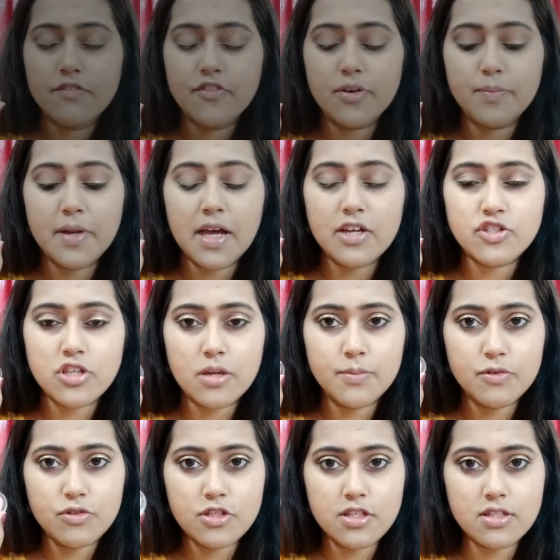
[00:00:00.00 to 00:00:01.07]
For blush, I'm
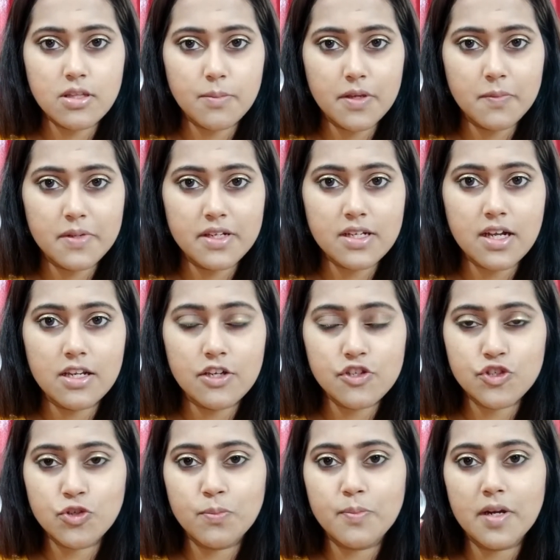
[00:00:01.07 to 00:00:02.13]
using the Maybelline Color
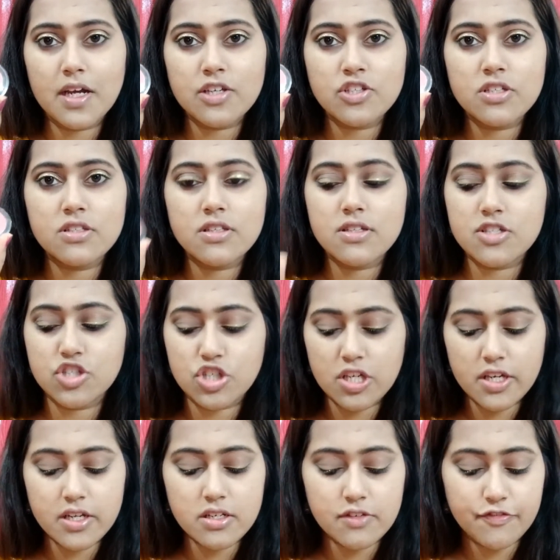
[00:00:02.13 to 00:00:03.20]
Show blush in the
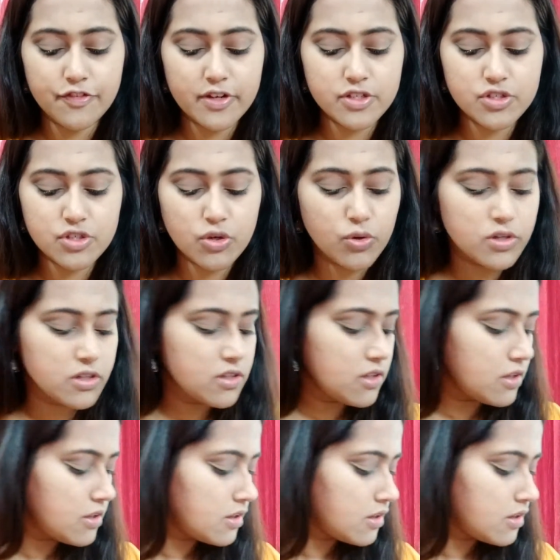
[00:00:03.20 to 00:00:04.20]
shade Fresh Coral.